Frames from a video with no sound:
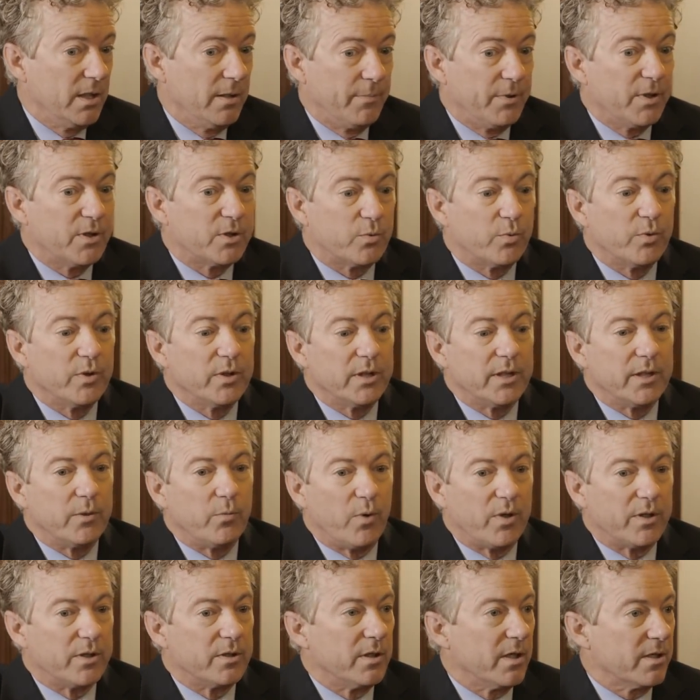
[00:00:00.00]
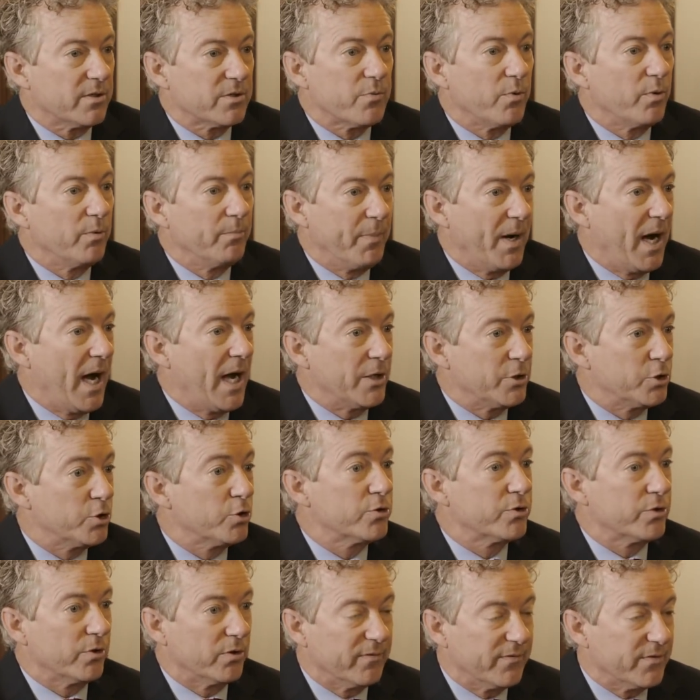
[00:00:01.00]
but it's really whether or not someone buys your
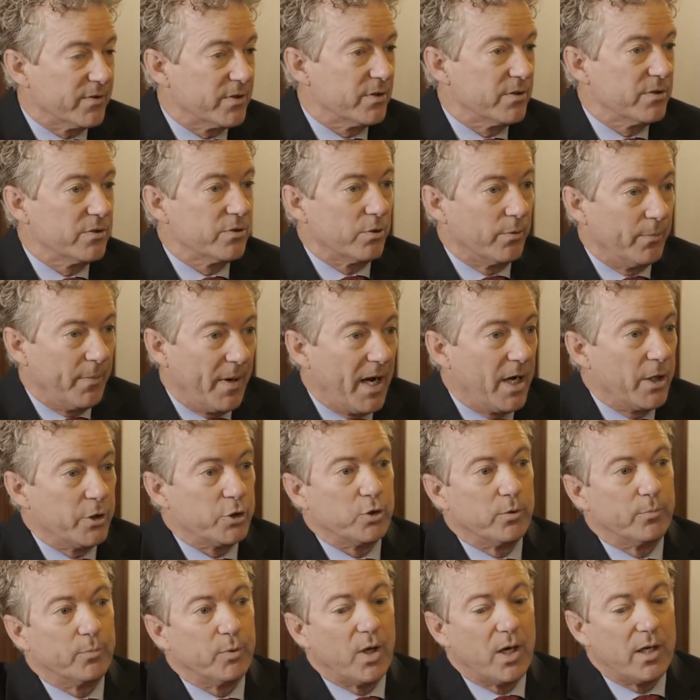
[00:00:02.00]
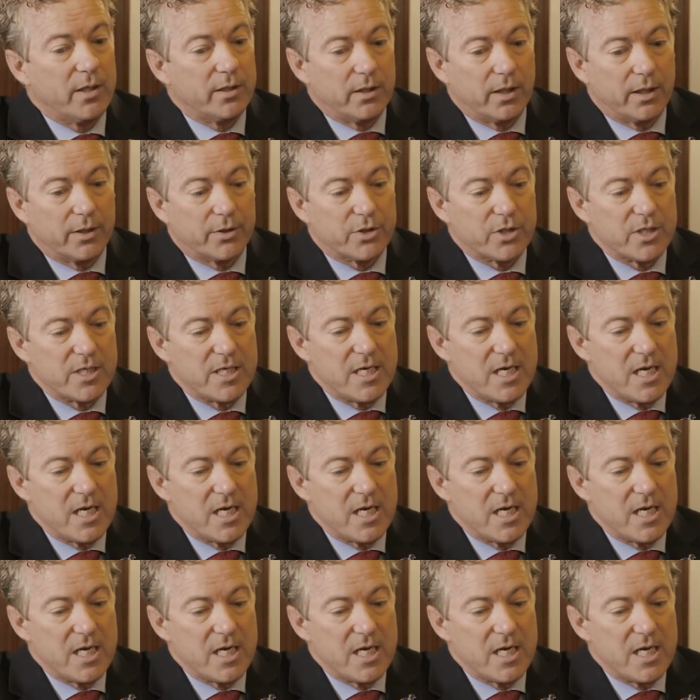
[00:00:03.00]
services or buys your products.